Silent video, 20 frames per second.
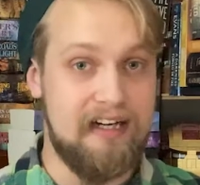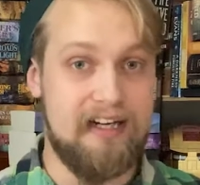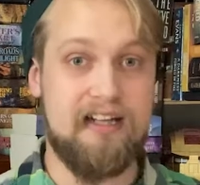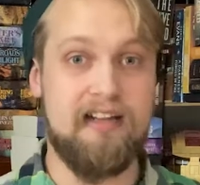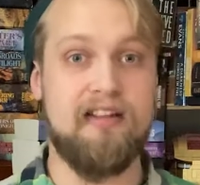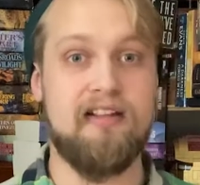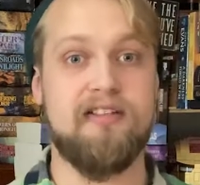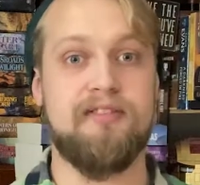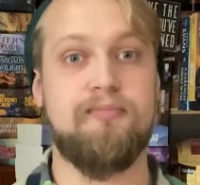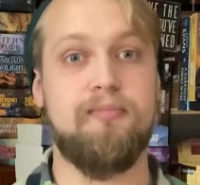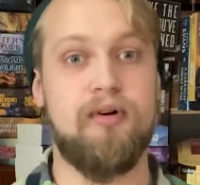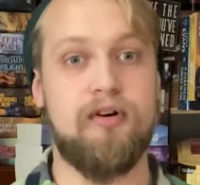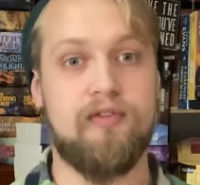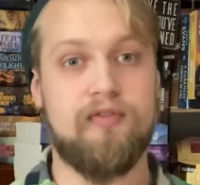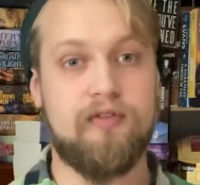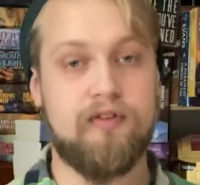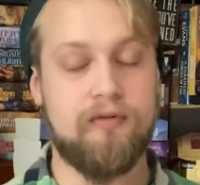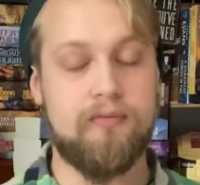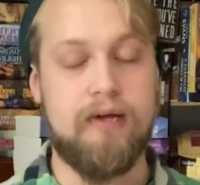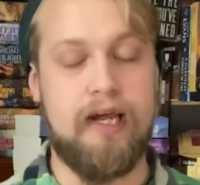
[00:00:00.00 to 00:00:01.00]
in this book
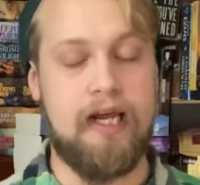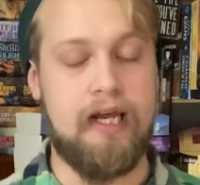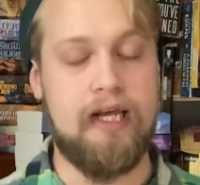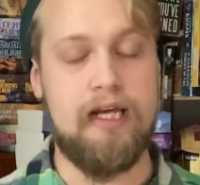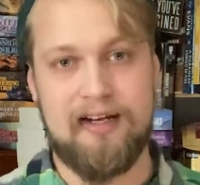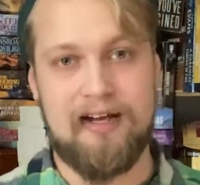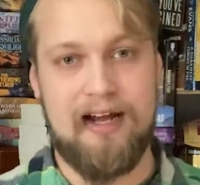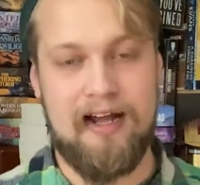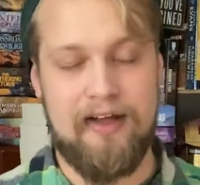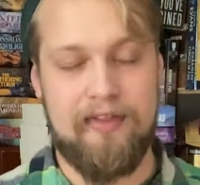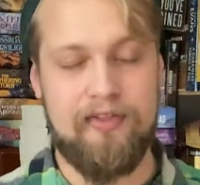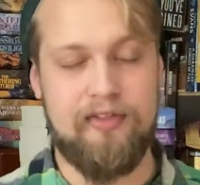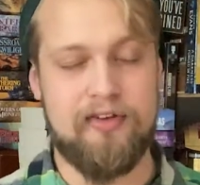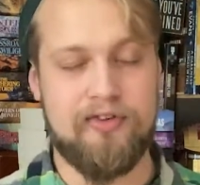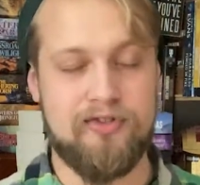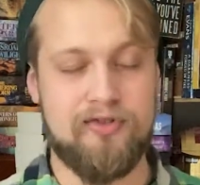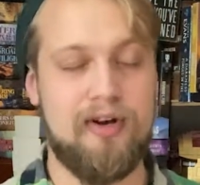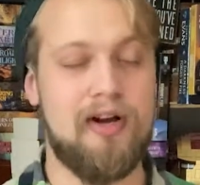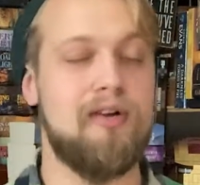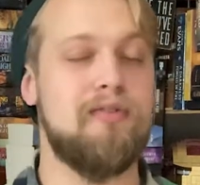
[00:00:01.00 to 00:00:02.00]
for me, and the
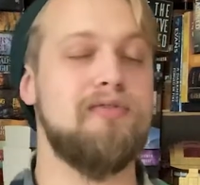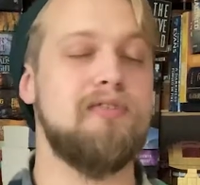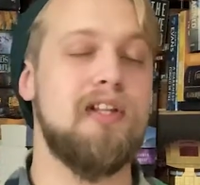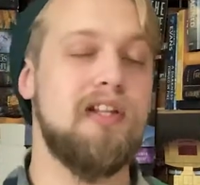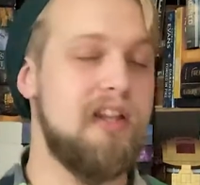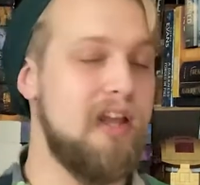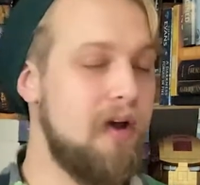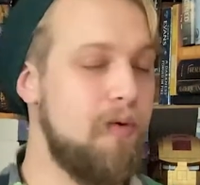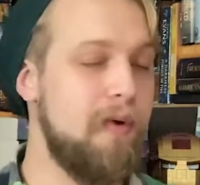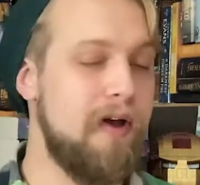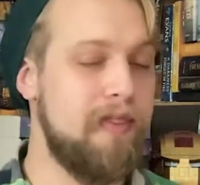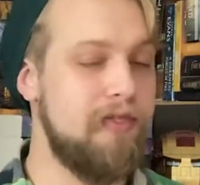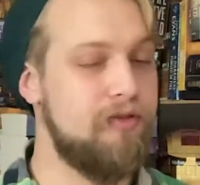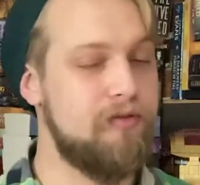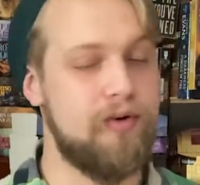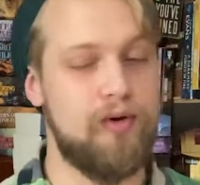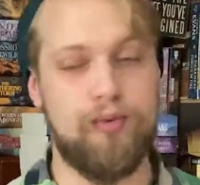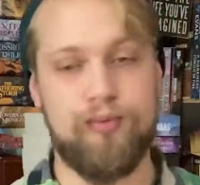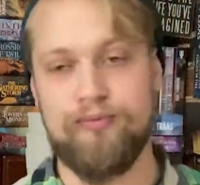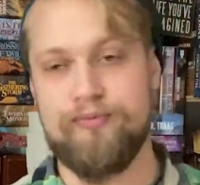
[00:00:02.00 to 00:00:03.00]
struggles that they went
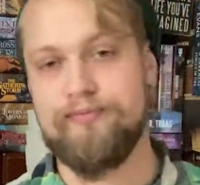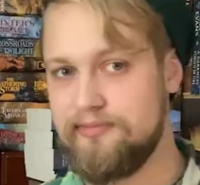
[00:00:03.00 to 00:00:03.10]
through.